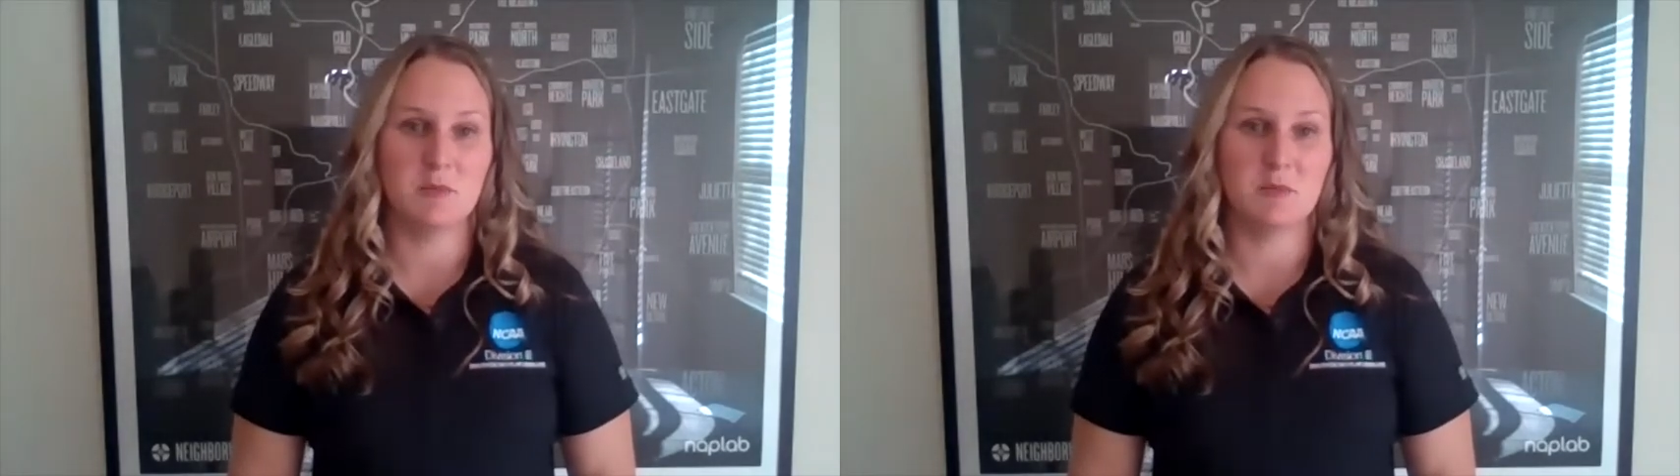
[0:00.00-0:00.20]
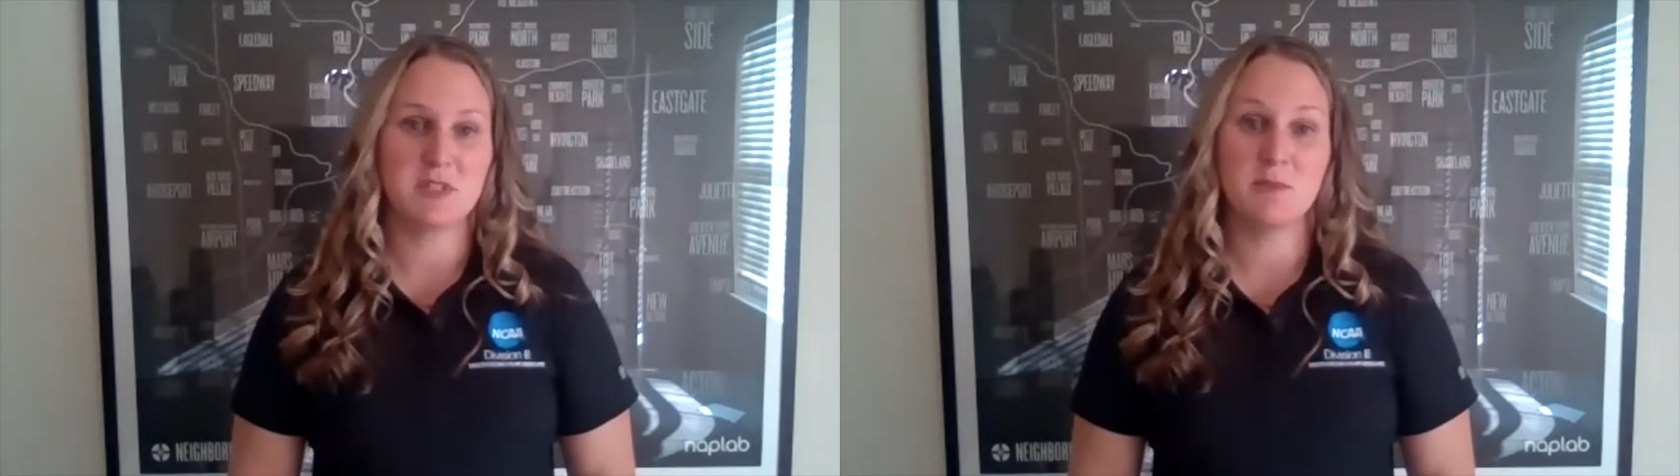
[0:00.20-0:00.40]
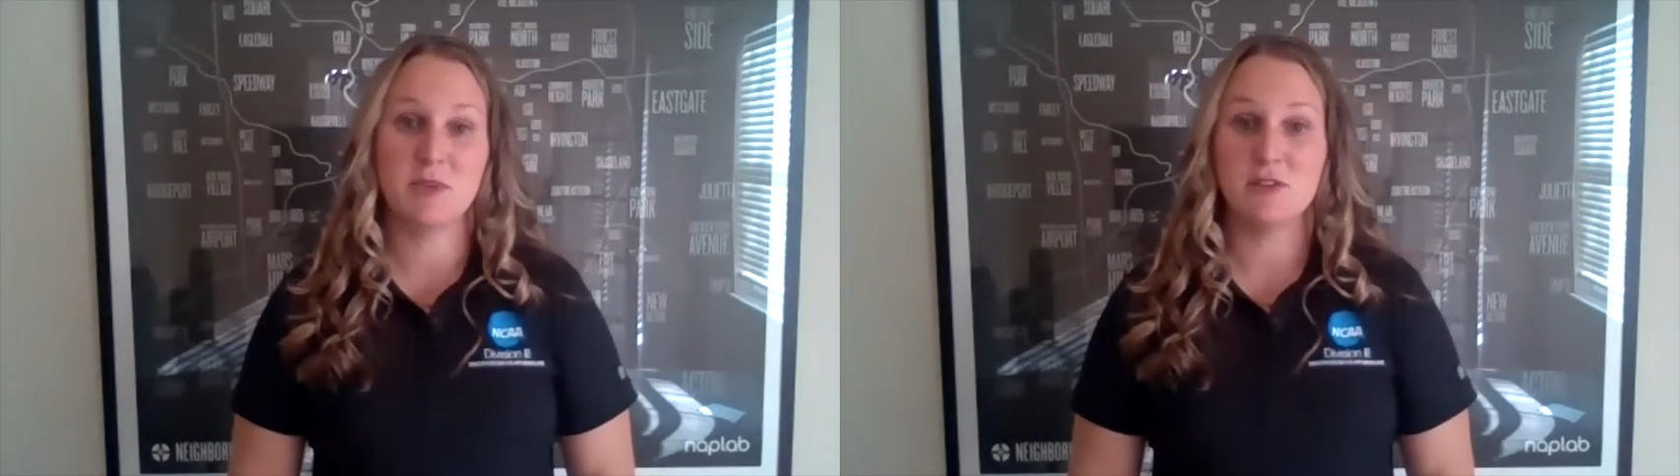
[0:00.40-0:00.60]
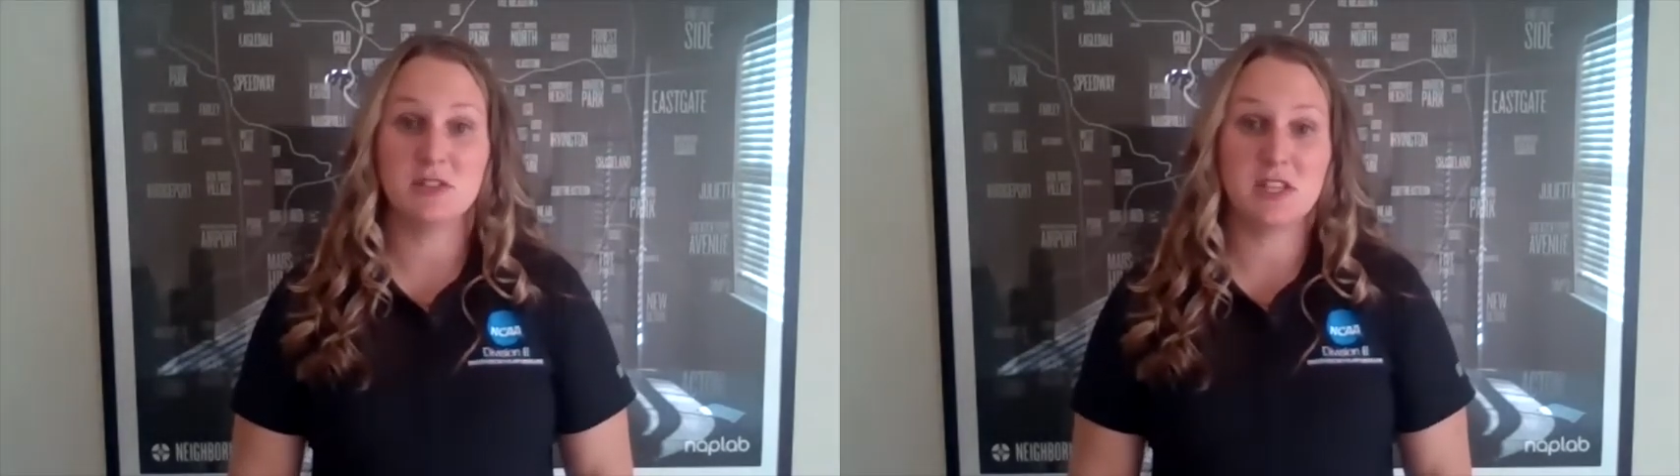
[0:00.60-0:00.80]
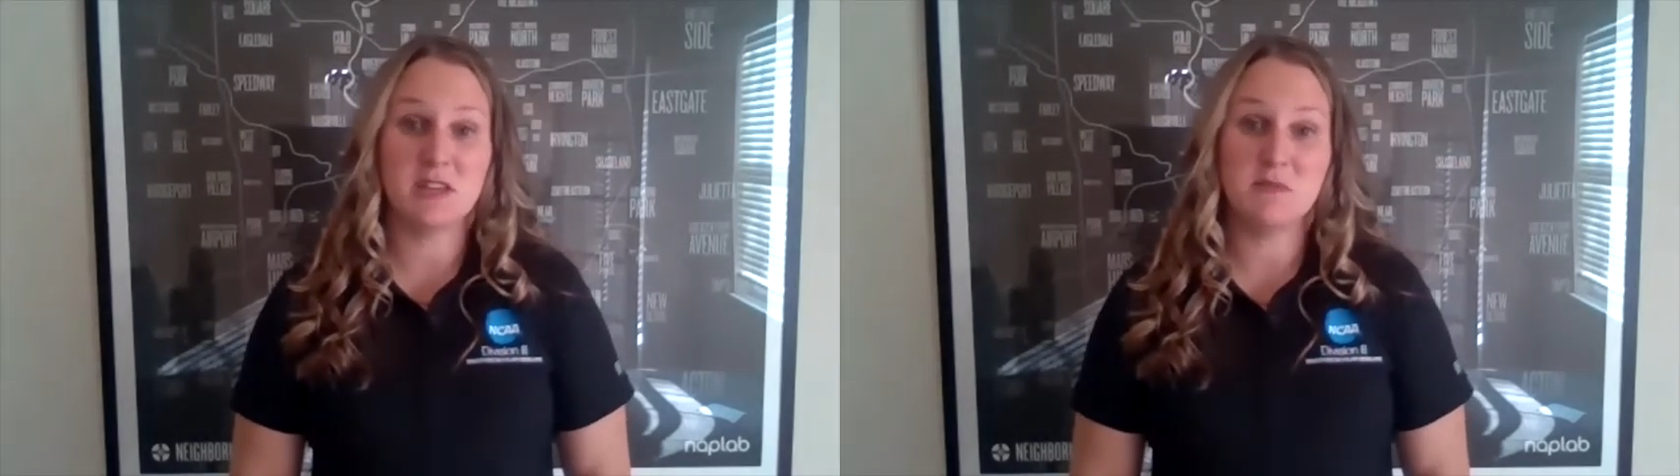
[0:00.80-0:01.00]
Some of those
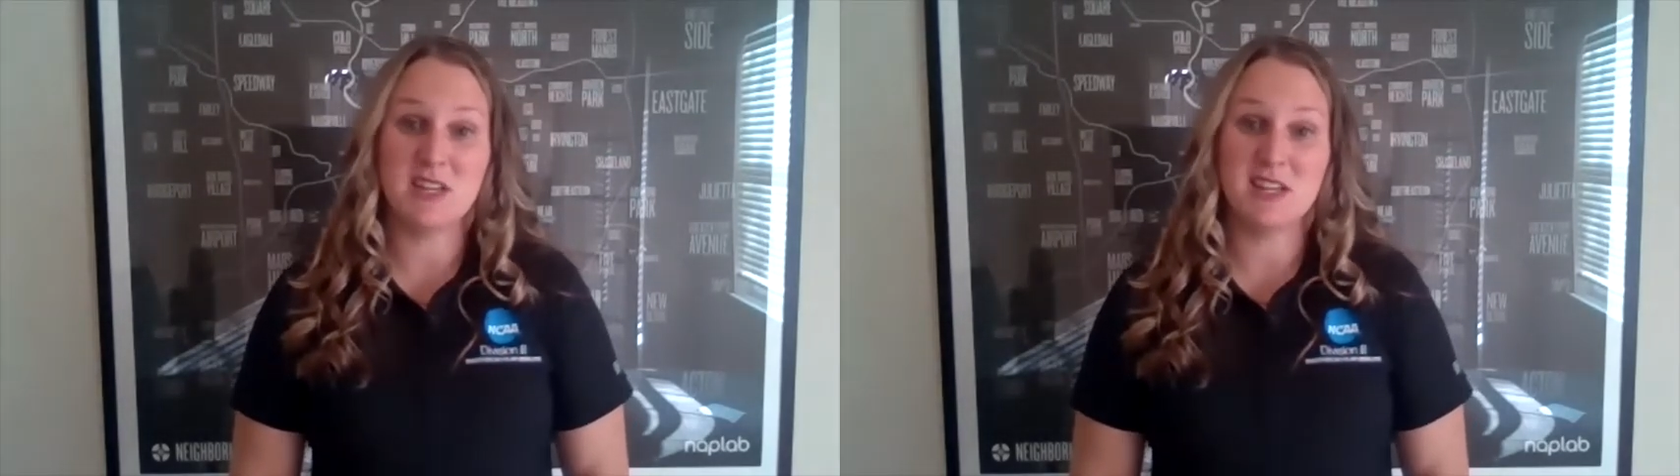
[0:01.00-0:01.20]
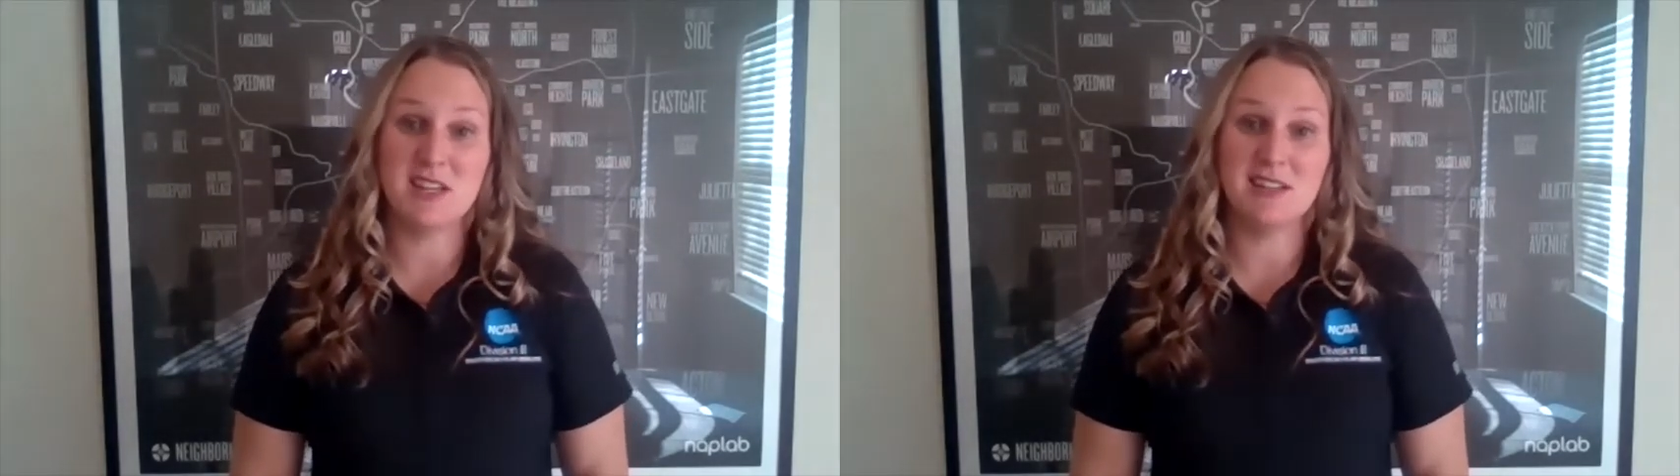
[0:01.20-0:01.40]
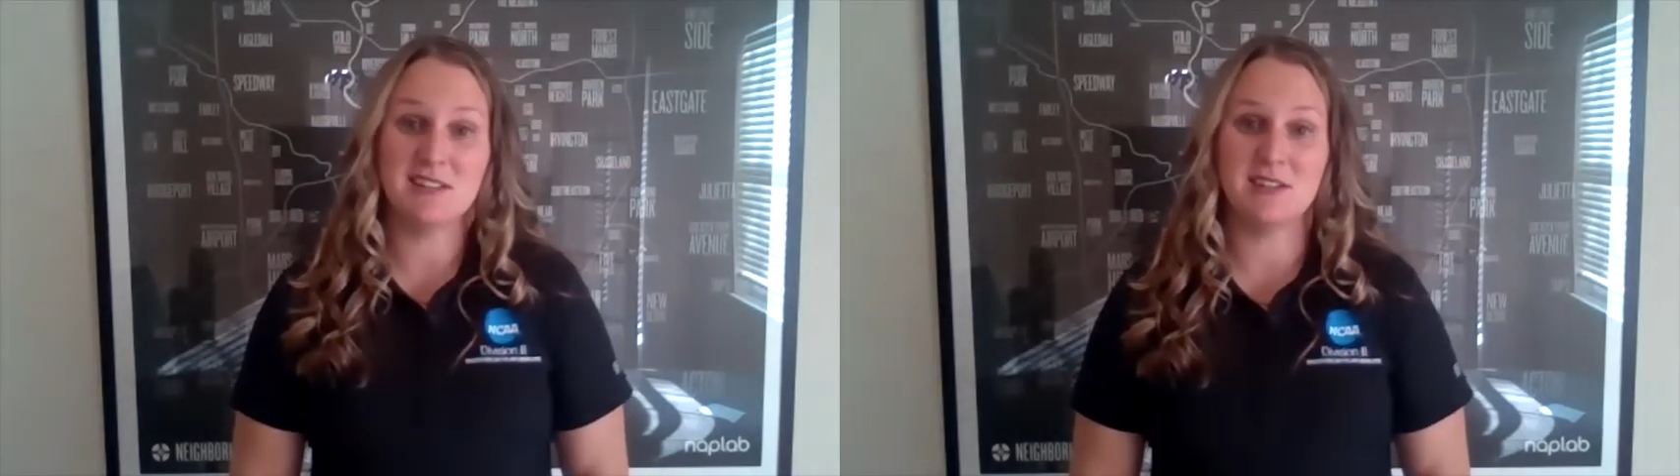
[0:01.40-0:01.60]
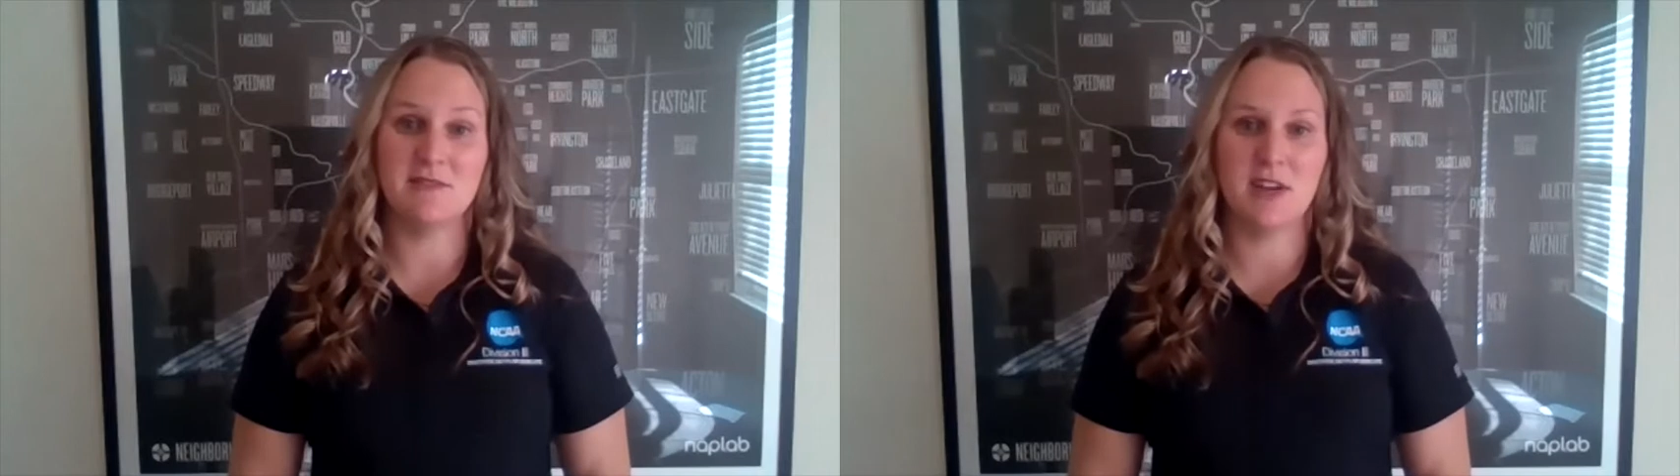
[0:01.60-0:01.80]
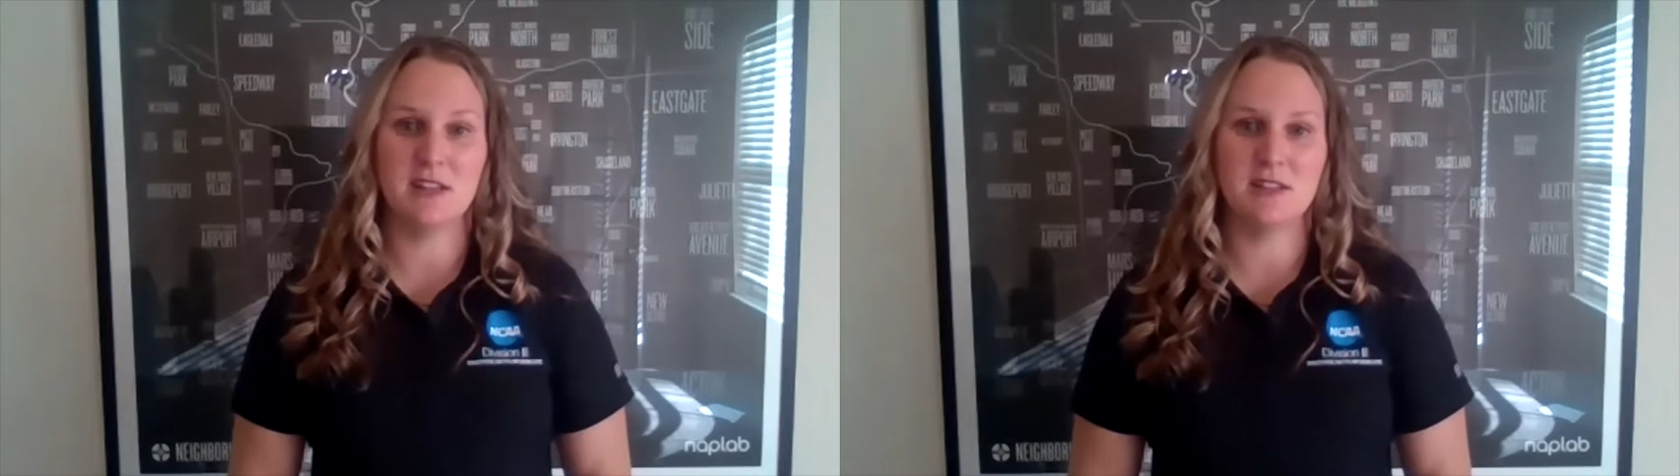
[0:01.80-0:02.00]
key meetings and
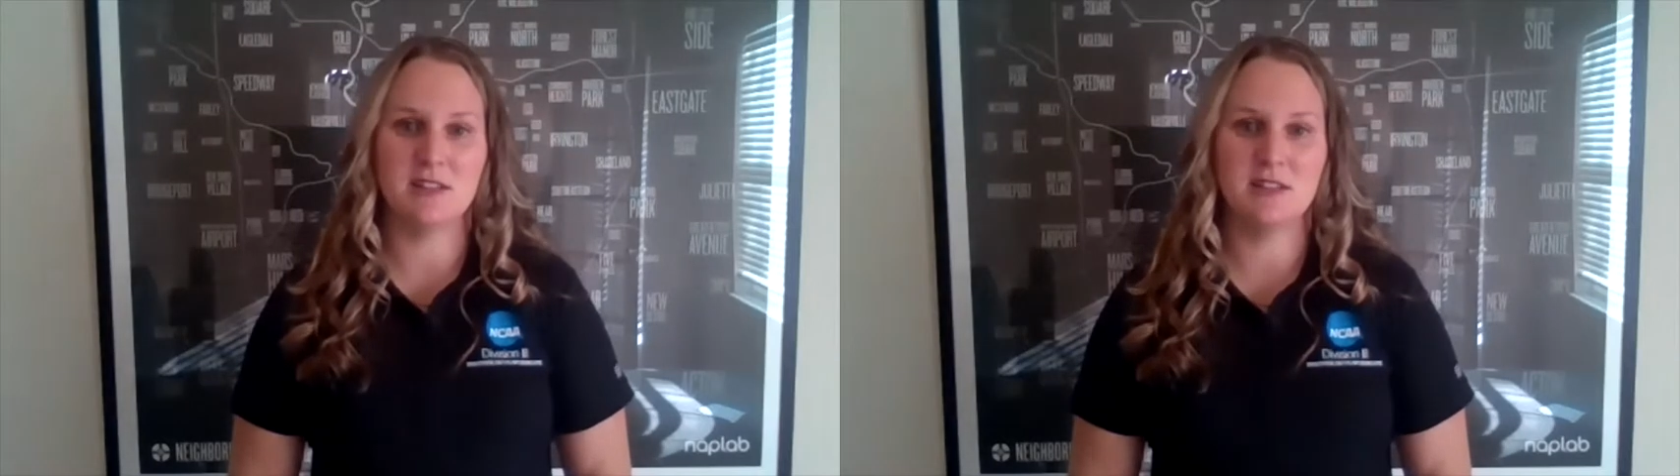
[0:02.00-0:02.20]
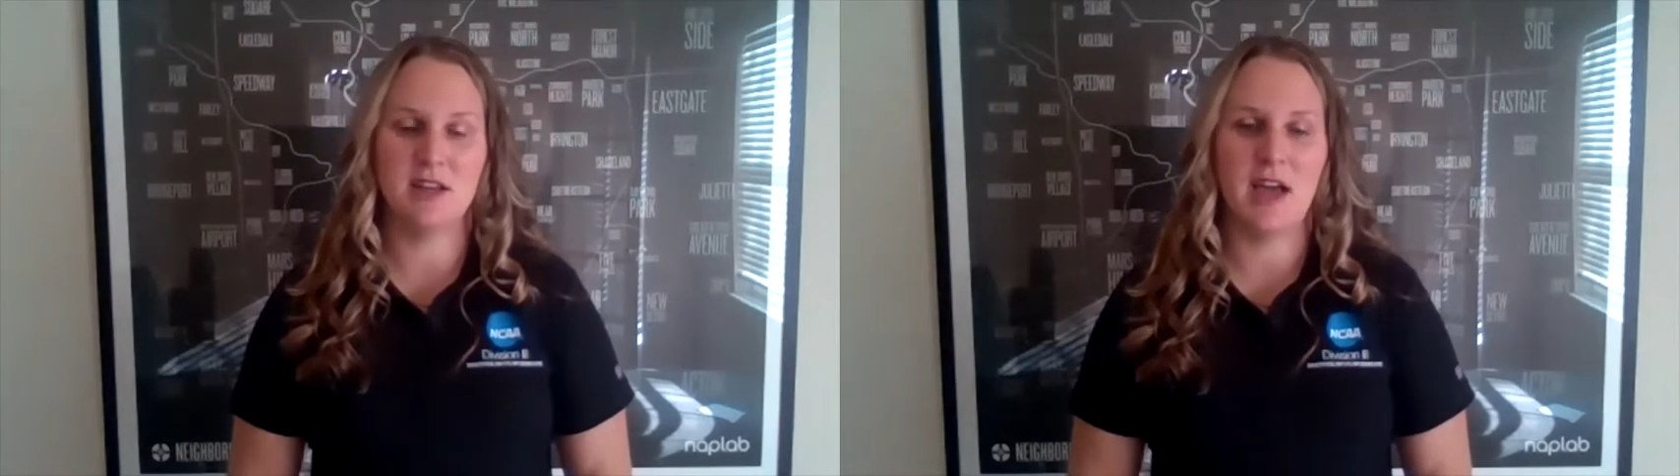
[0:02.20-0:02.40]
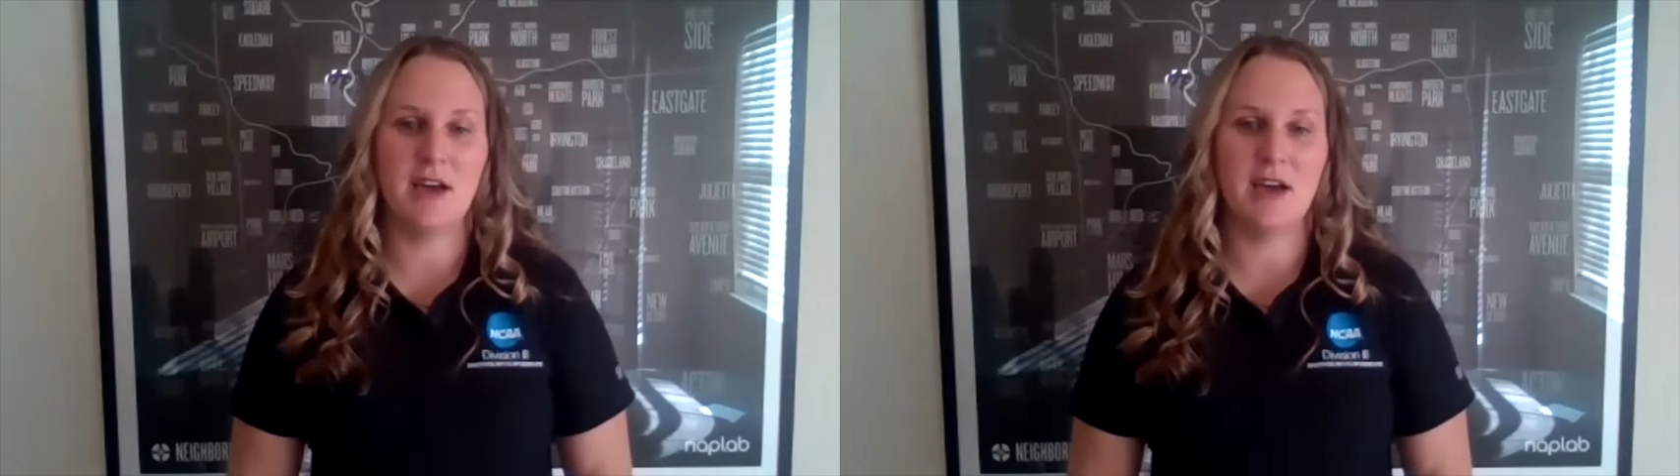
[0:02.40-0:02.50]
events the